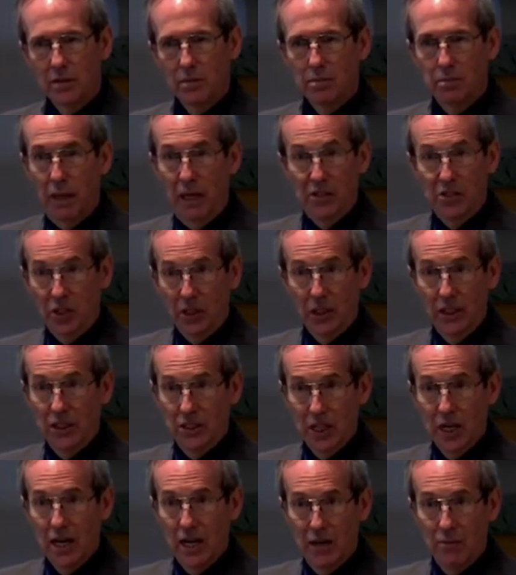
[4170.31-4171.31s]
basically
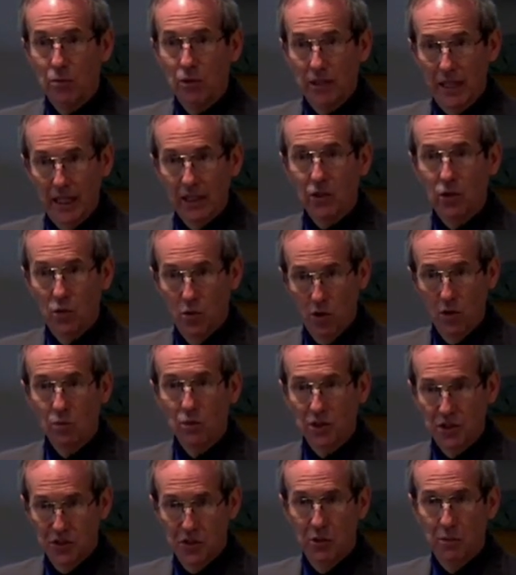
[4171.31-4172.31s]
time when that corn would
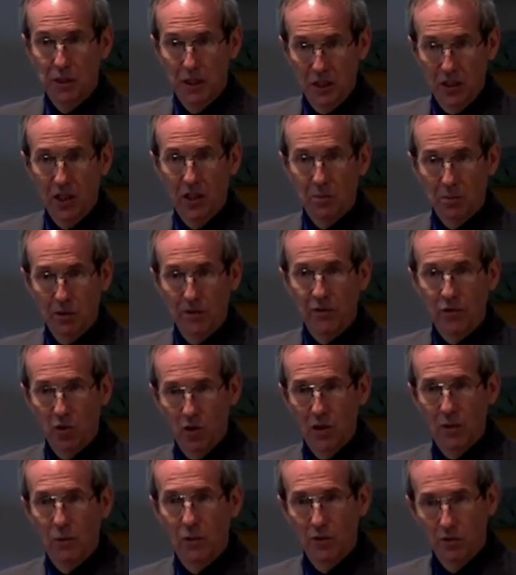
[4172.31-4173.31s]
still be good before
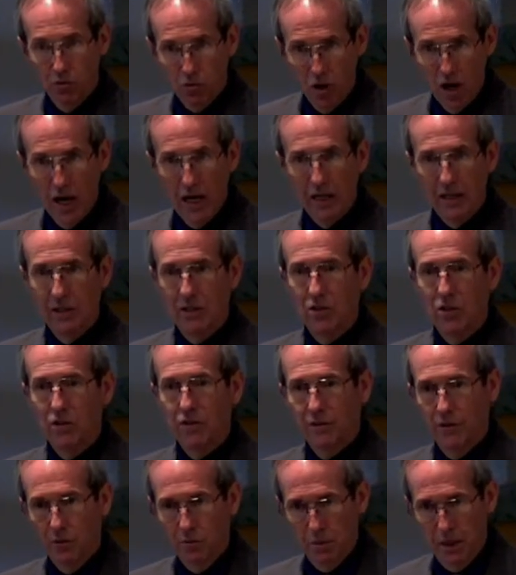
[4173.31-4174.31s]
it would rot or
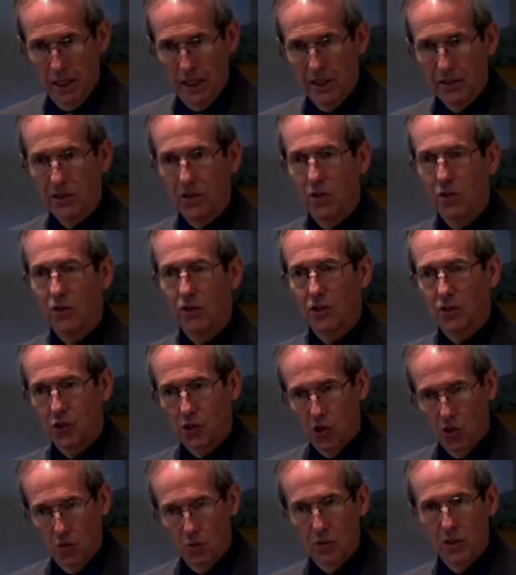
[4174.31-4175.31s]
ferment or the
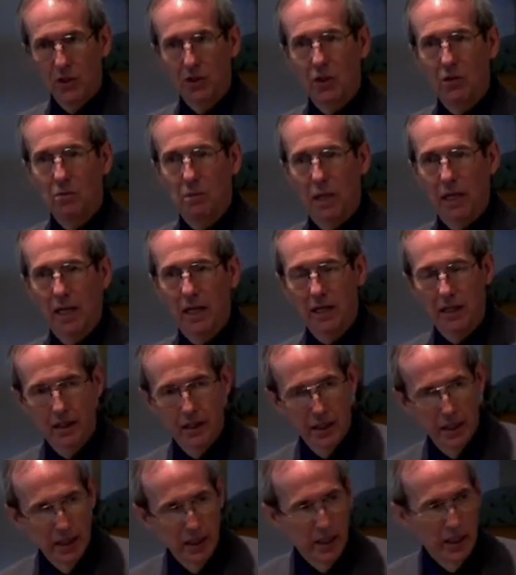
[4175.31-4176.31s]
germ would go bad.
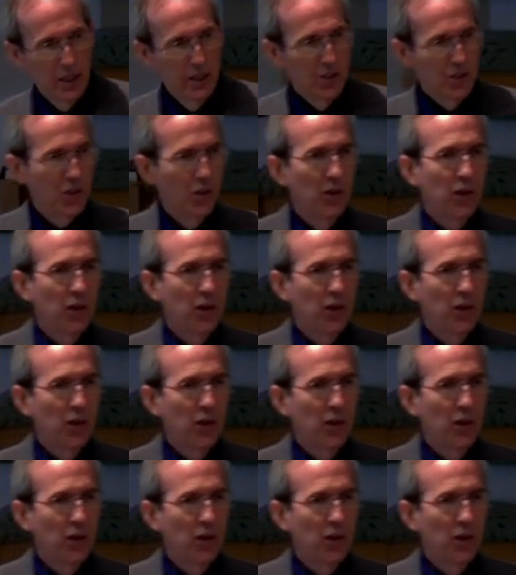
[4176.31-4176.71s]
So